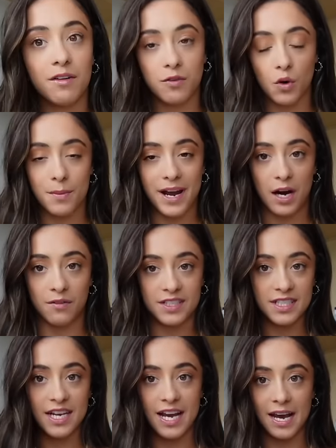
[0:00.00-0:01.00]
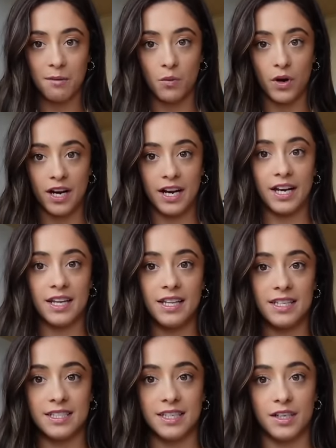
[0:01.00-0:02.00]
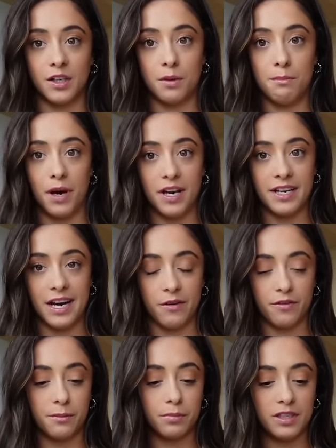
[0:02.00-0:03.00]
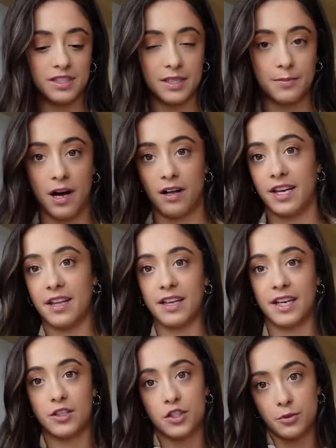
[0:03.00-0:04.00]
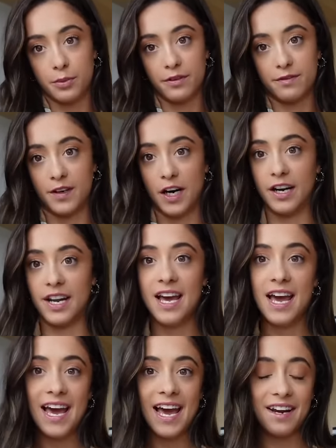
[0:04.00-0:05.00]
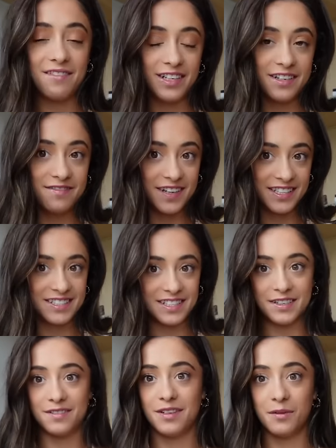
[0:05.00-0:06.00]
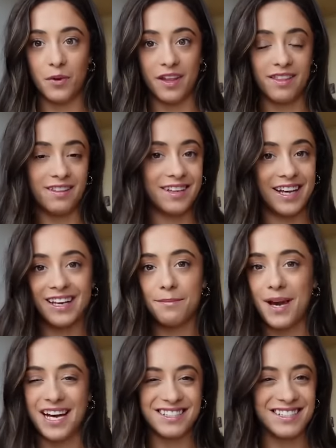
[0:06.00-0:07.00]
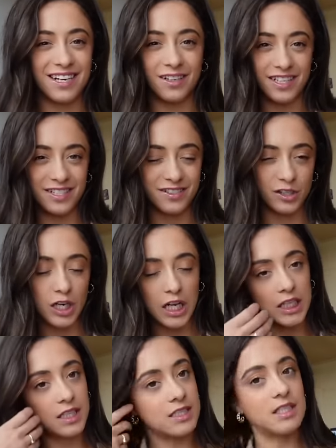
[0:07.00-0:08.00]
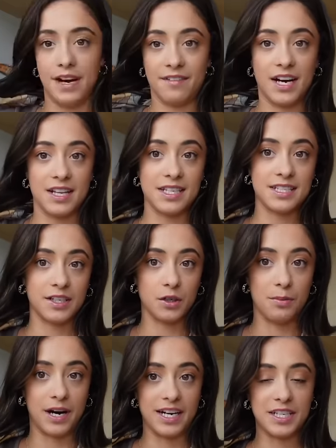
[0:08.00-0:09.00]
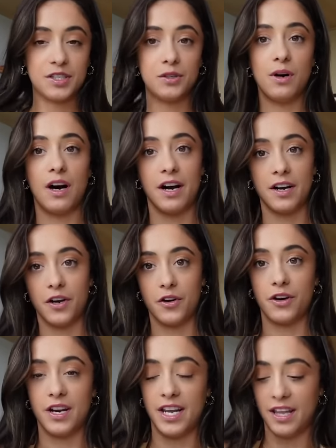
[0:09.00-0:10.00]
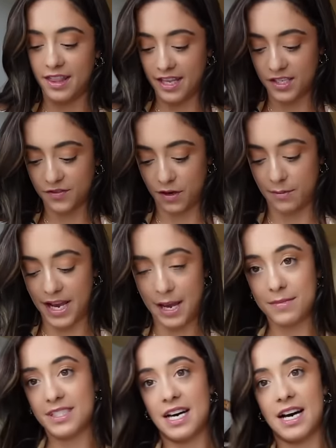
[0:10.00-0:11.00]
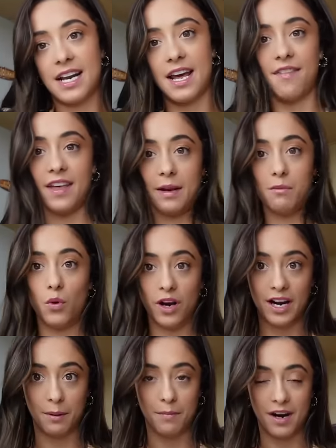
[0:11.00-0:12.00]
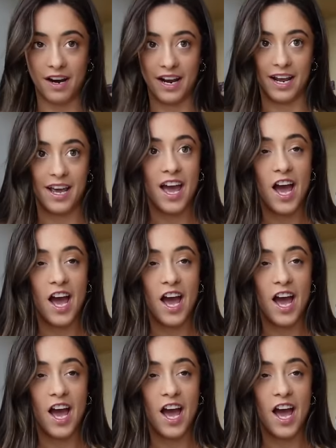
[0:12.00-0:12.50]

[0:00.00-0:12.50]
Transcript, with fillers: For my outfit today, I'm wearing this little button down from Princess Polly. I think it's super fun and very festive with like pastel Easter colors. I've got this little bodysuit on underneath that's from Amazon and then I'm wearing my